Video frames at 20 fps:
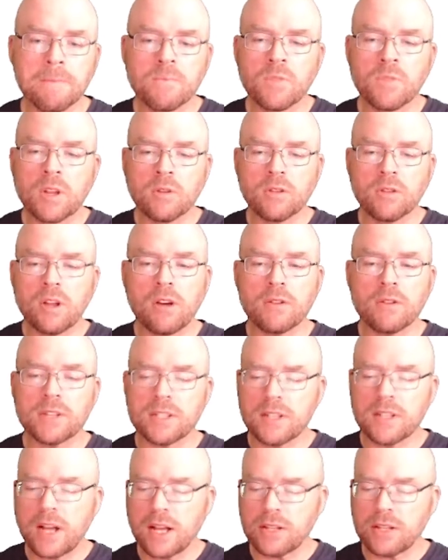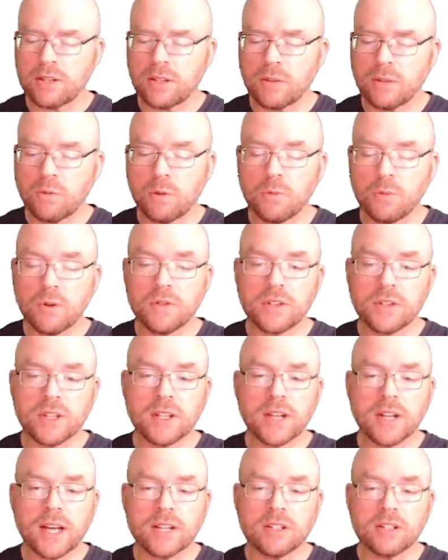No, it's not. So then we'll move to the
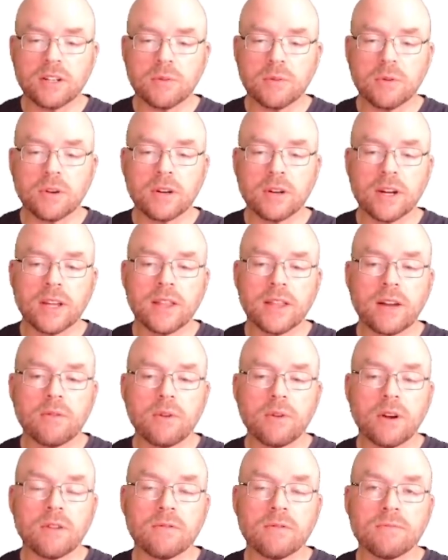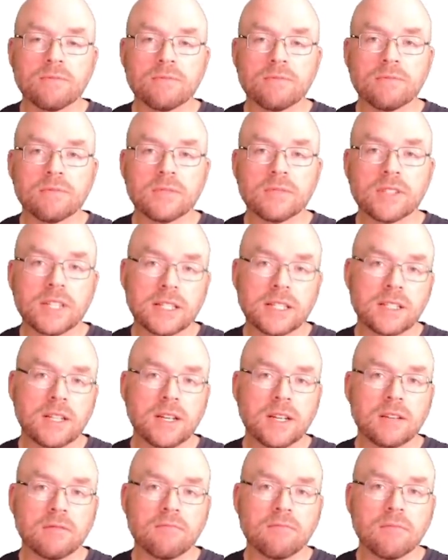next number in that row,
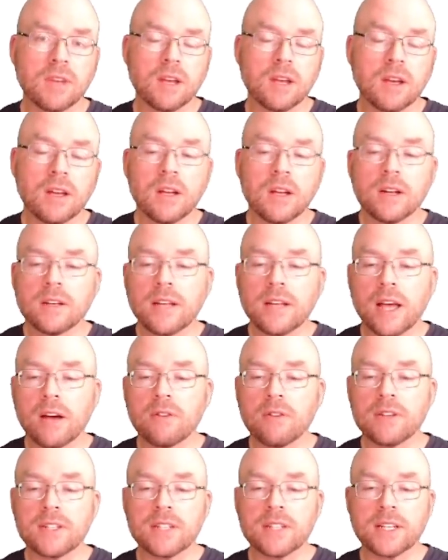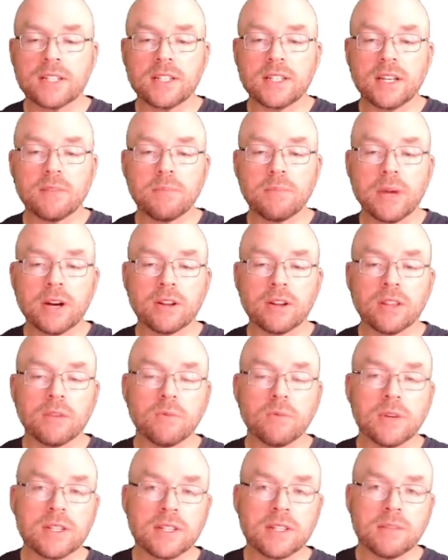16. Now, is 16 bigger than
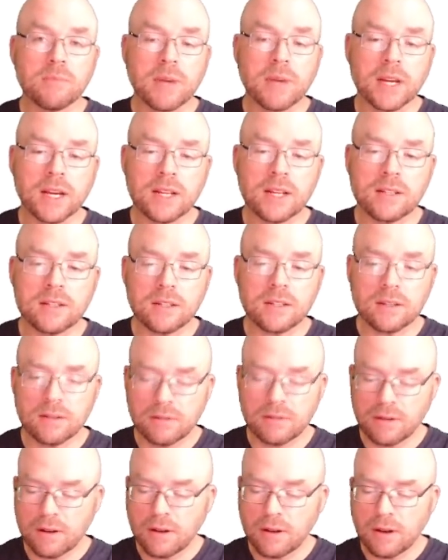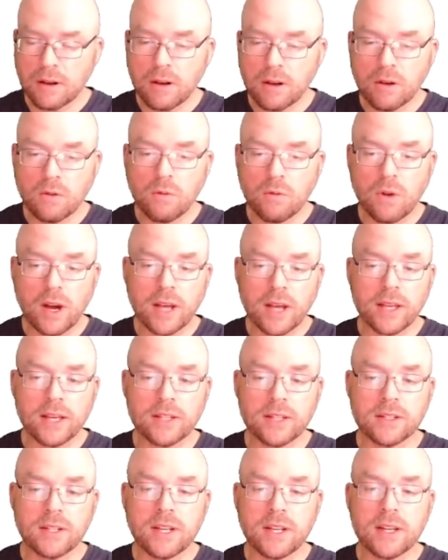what's in biggest? Why, yes,
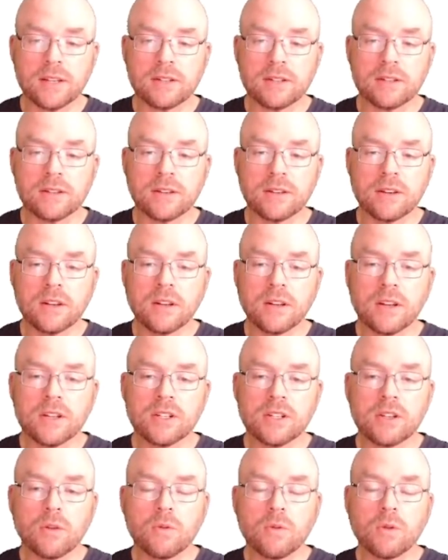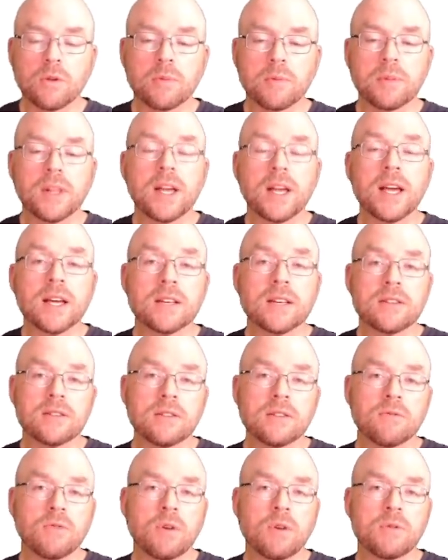it is. So we'll replace
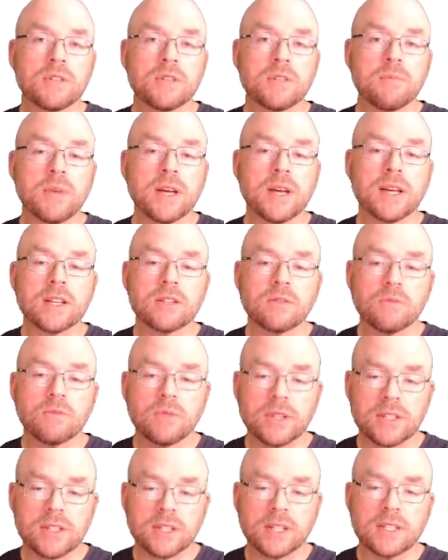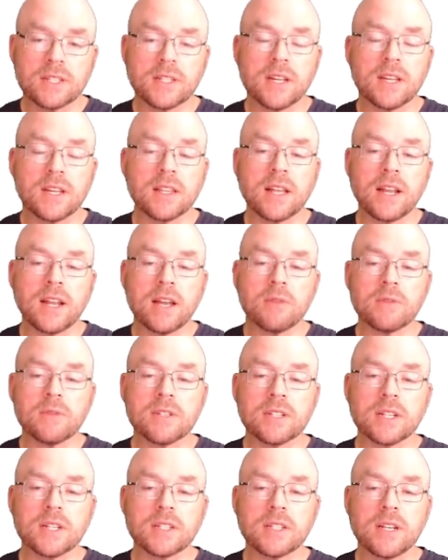what was in biggest with 16. That 8 was
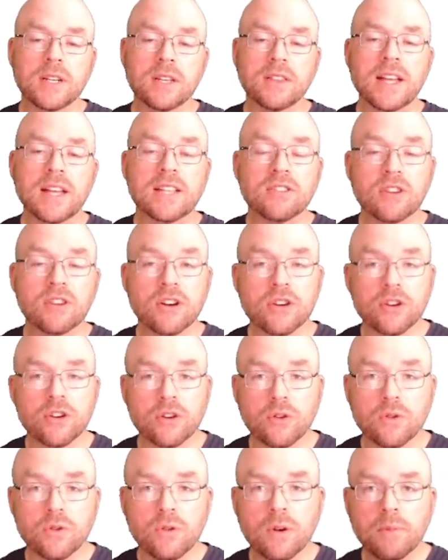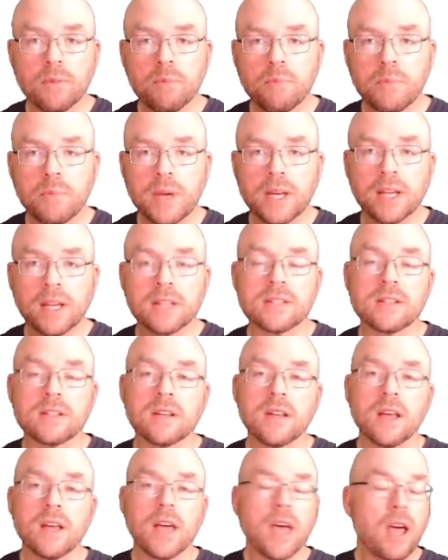16. That's our new biggest.
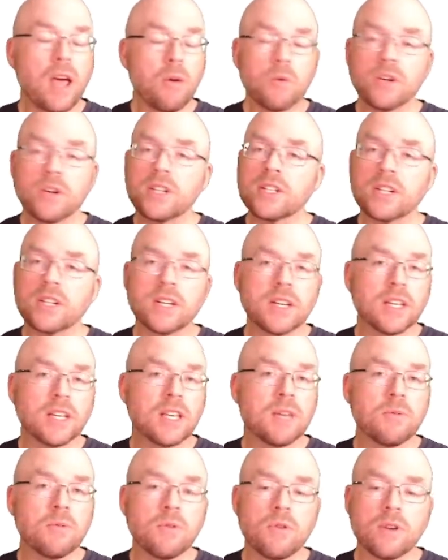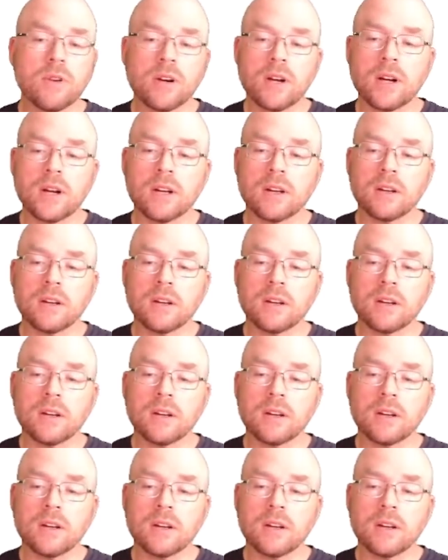And we're just going to keep going on.